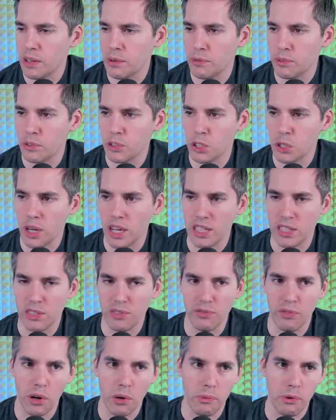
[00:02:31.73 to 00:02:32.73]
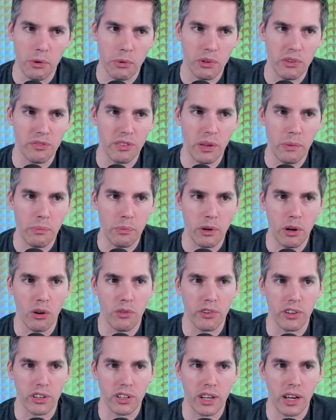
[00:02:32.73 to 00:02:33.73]
transform it, we flip it
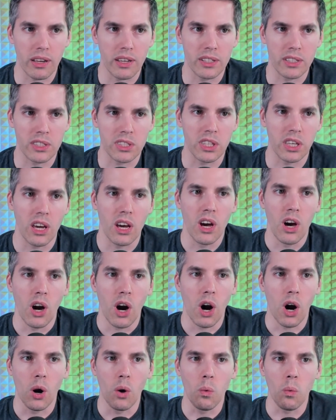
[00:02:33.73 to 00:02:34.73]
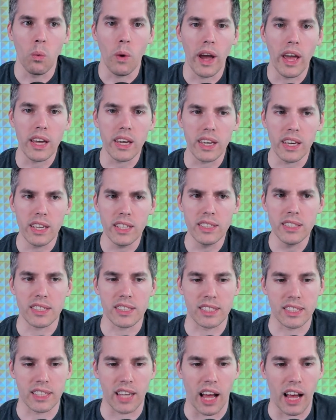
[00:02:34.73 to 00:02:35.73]
over. It's the Awakened
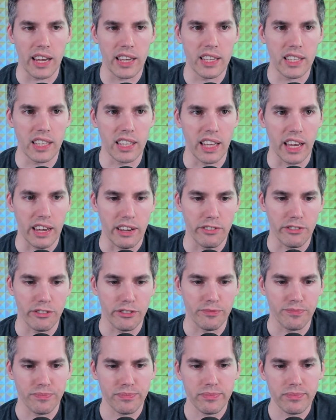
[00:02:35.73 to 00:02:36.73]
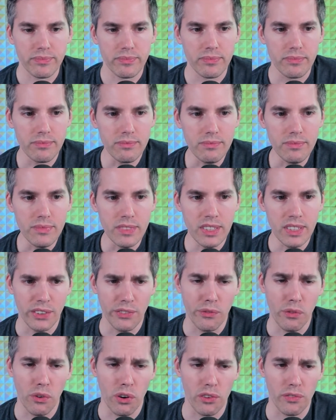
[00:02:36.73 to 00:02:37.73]
Skyclave. The
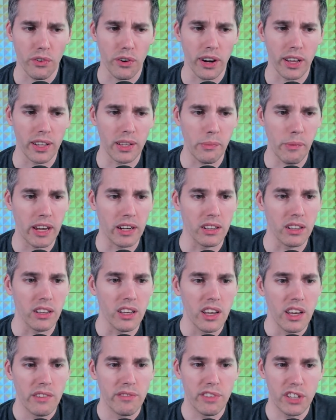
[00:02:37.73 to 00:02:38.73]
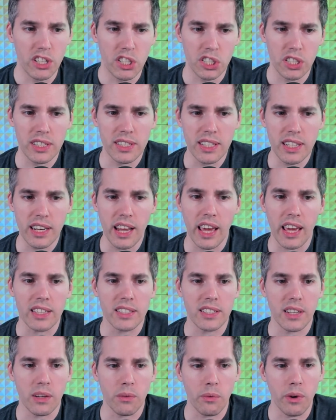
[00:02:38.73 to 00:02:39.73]
4/4 elemental. Vigilance and
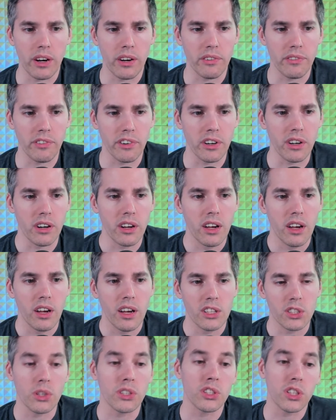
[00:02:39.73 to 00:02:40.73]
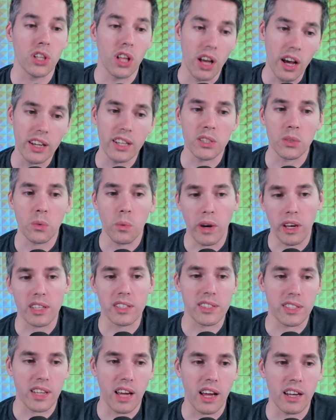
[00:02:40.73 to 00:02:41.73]
haste, and whenever... So as long as
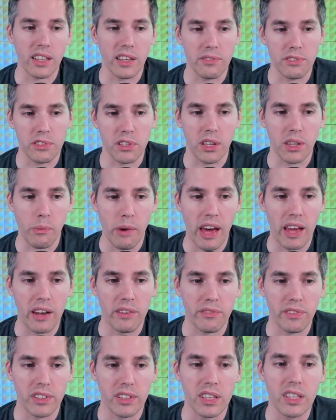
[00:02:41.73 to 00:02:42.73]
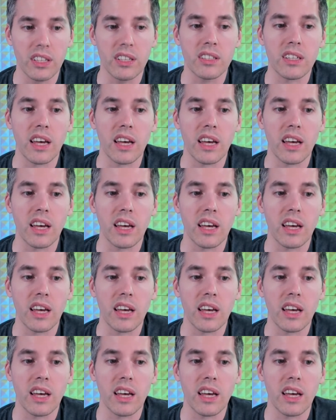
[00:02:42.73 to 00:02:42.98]
Awakened Skyclave is on the battlefield, it's